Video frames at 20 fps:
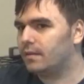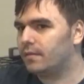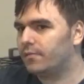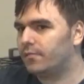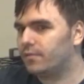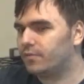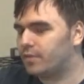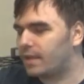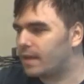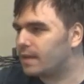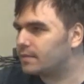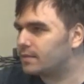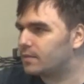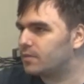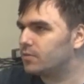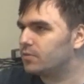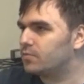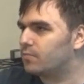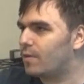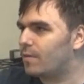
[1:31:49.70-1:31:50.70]
if you tax
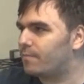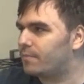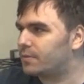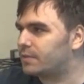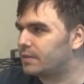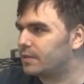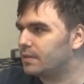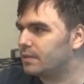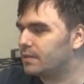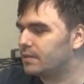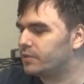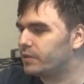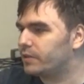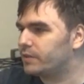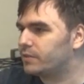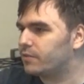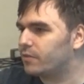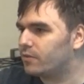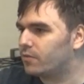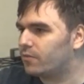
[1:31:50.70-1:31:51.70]
those 1%, they're
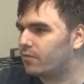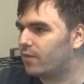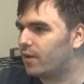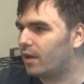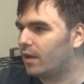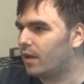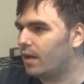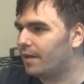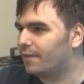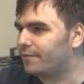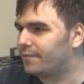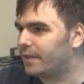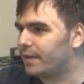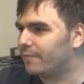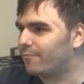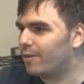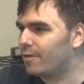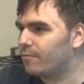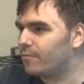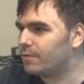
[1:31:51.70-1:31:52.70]
just going to fuck off.
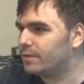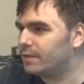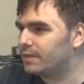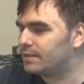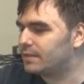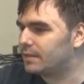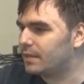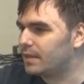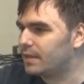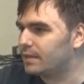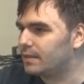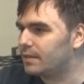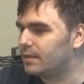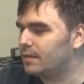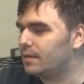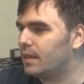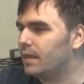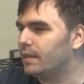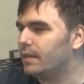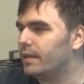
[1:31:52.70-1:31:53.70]
Like, why will they stay in?
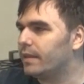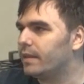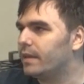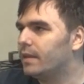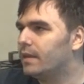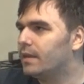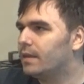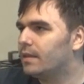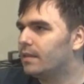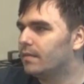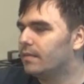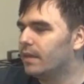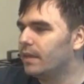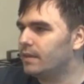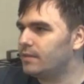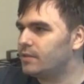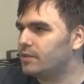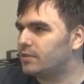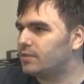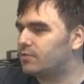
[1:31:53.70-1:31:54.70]
They
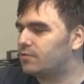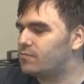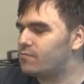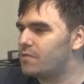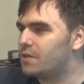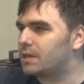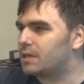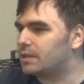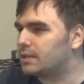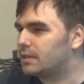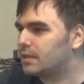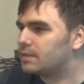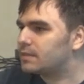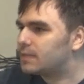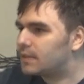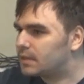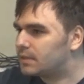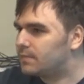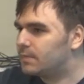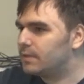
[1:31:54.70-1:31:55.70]
just do a risk
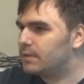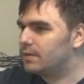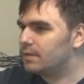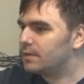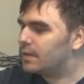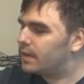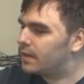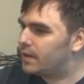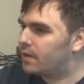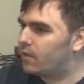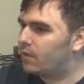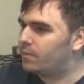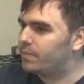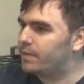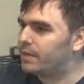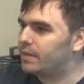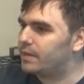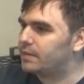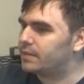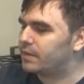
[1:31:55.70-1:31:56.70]
assessment, and it'll
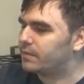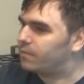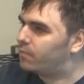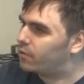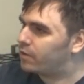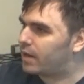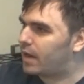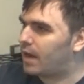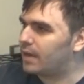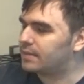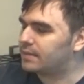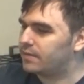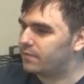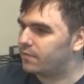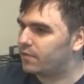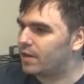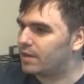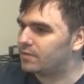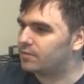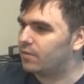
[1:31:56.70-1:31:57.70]
be, is it more costly
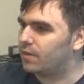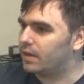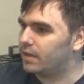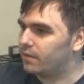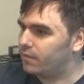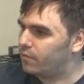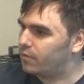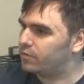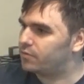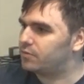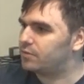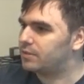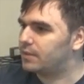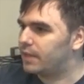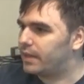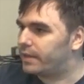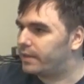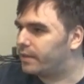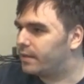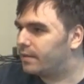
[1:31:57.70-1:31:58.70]
for us to leave or to
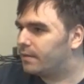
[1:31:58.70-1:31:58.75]
stay?